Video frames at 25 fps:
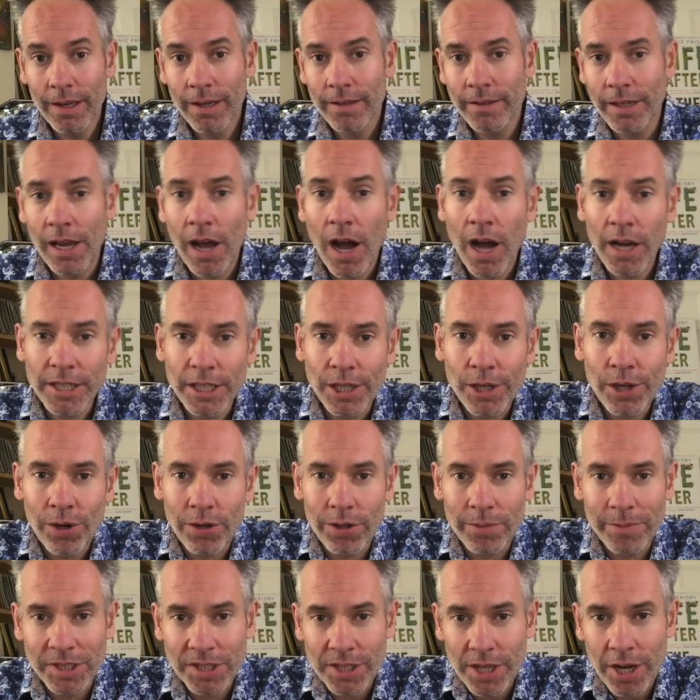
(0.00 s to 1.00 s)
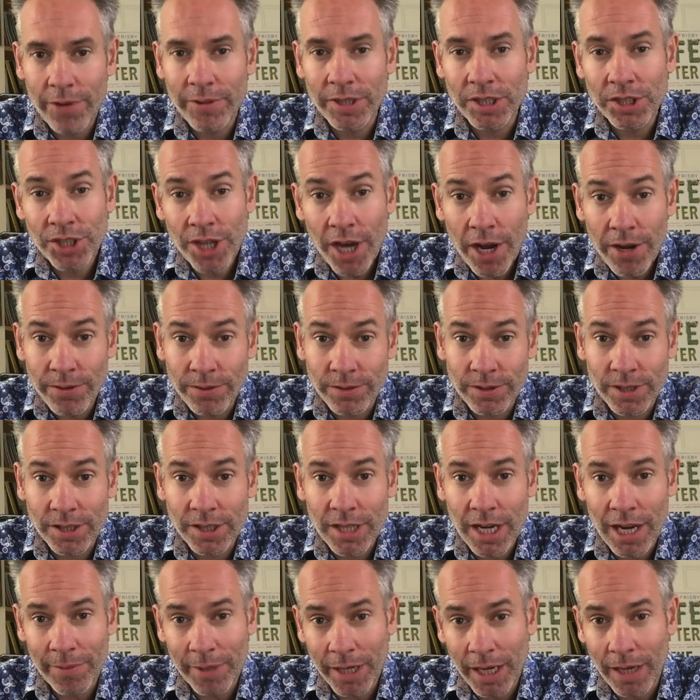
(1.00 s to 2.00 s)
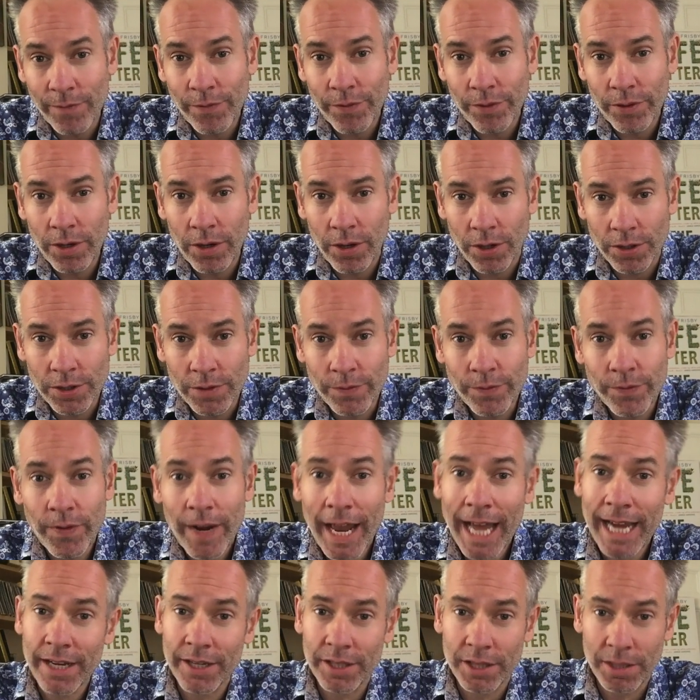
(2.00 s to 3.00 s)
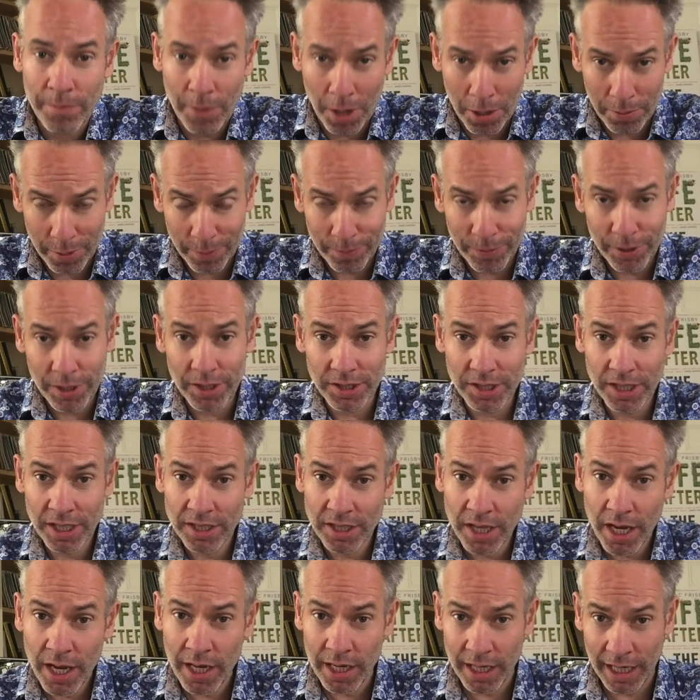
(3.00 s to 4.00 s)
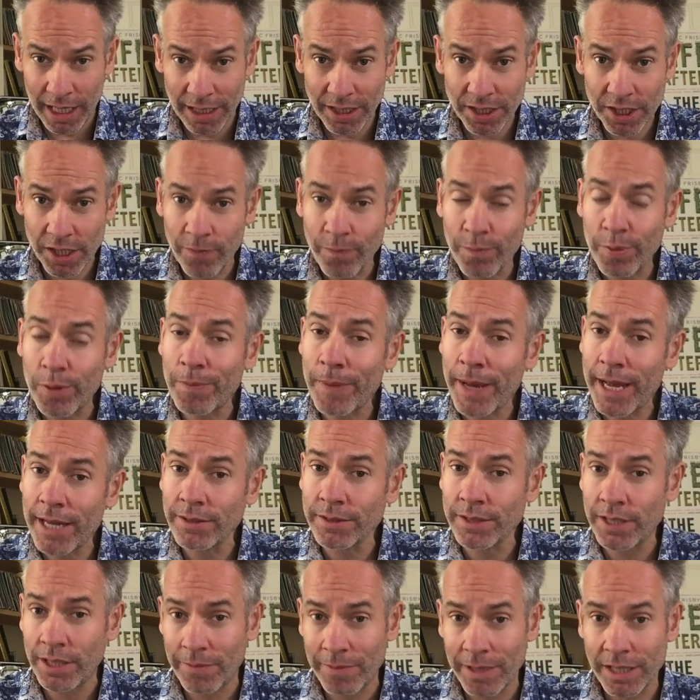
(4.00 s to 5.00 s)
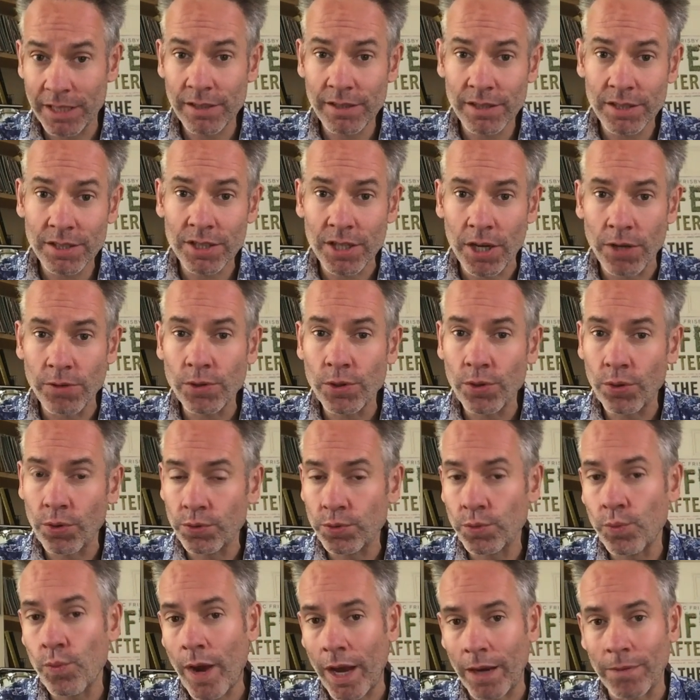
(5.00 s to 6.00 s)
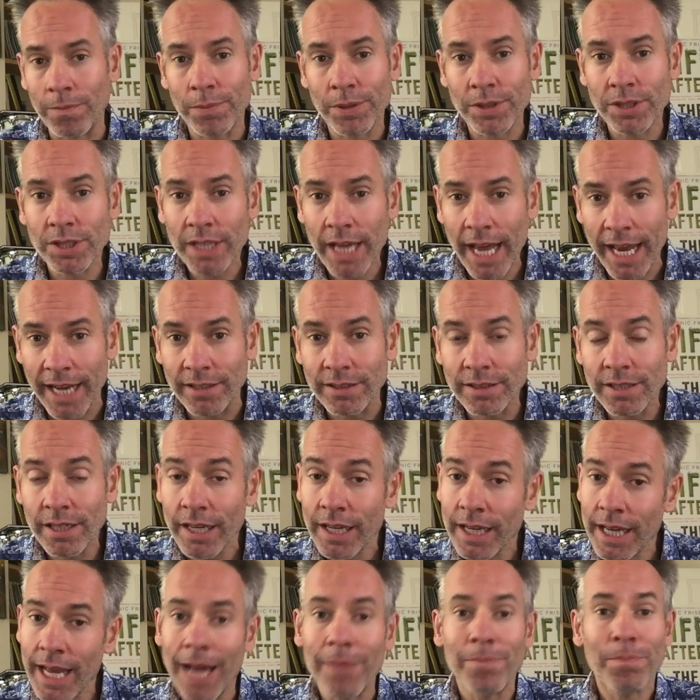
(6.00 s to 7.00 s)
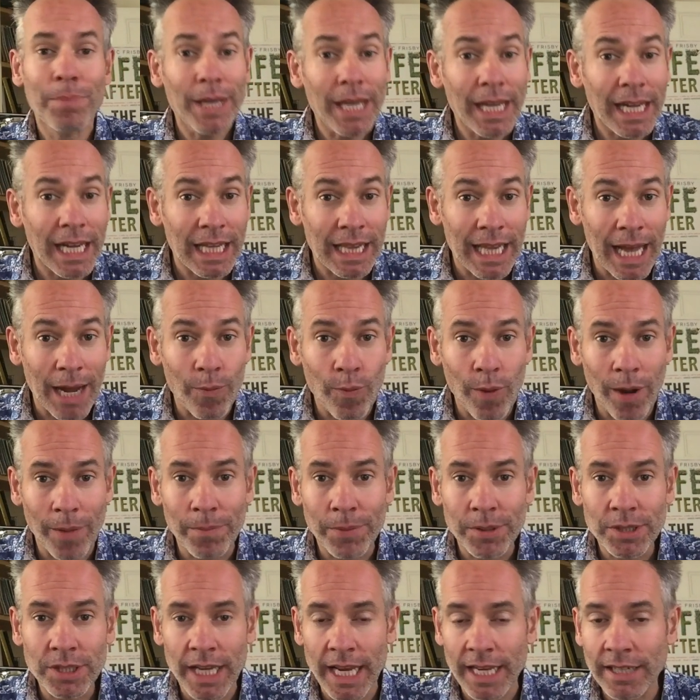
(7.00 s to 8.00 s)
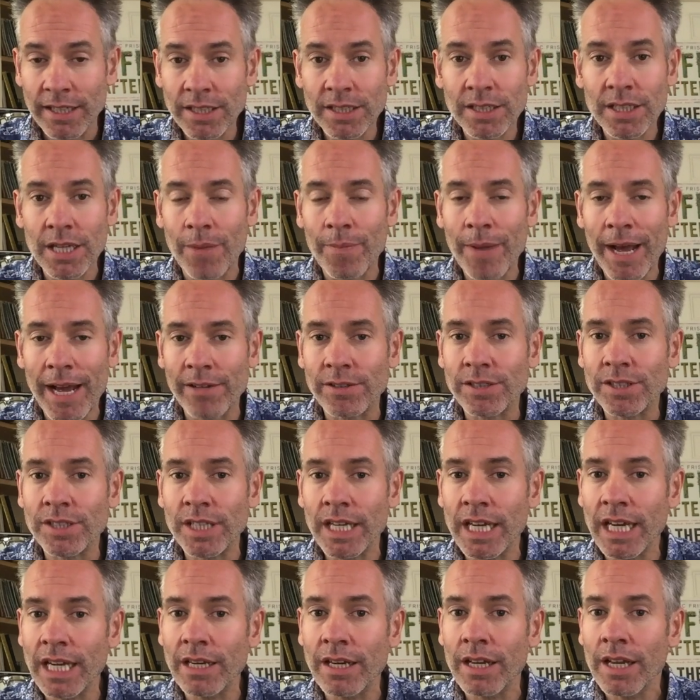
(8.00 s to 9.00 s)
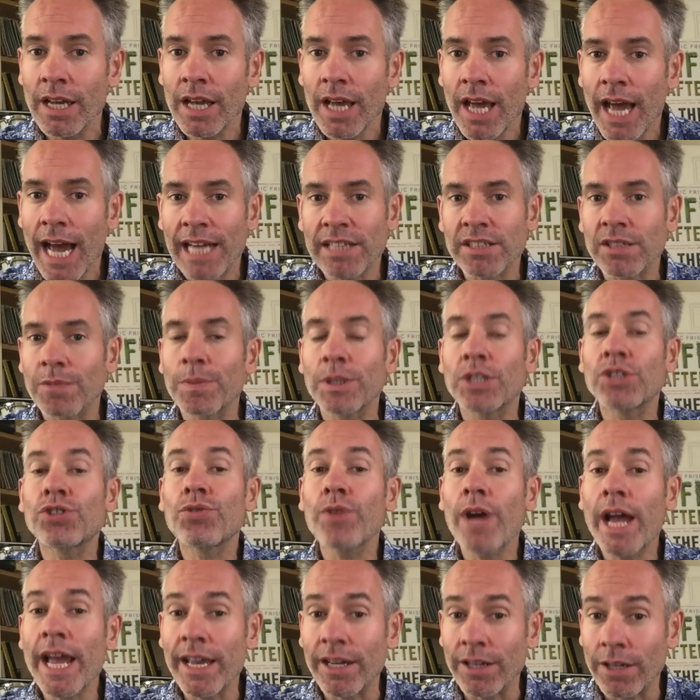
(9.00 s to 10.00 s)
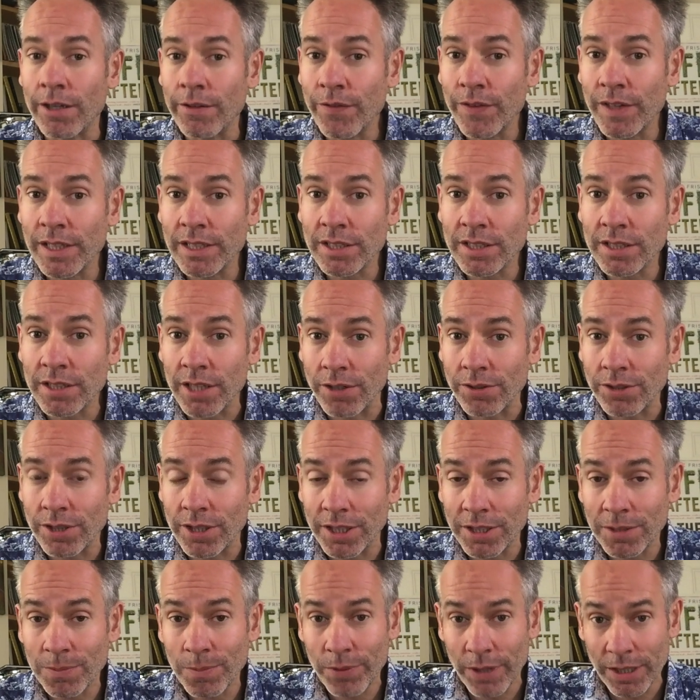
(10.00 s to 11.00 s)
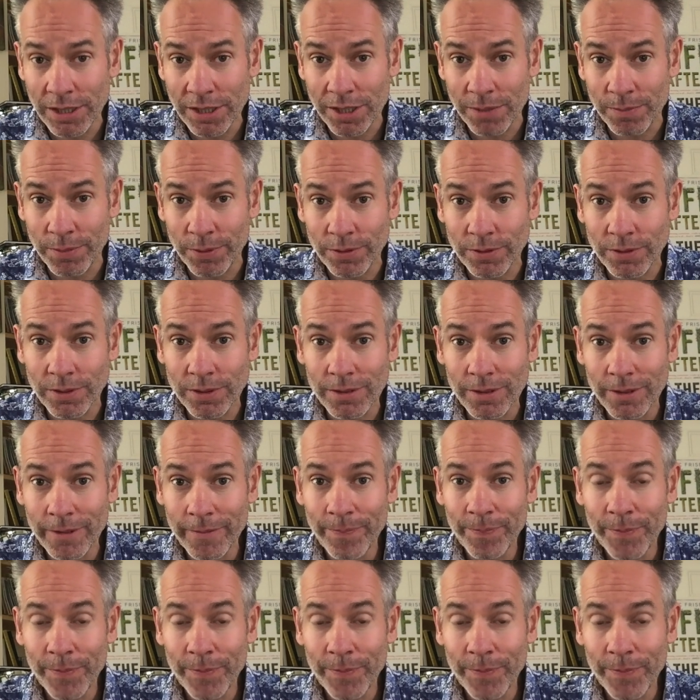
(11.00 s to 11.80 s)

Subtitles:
The Guardian columnist Owen Jones is coming in for a lot of flack at the moment because his earnings have propelled him into the so-called 1%, and being in that 1% is somehow seen as a betrayal of his socialist principles.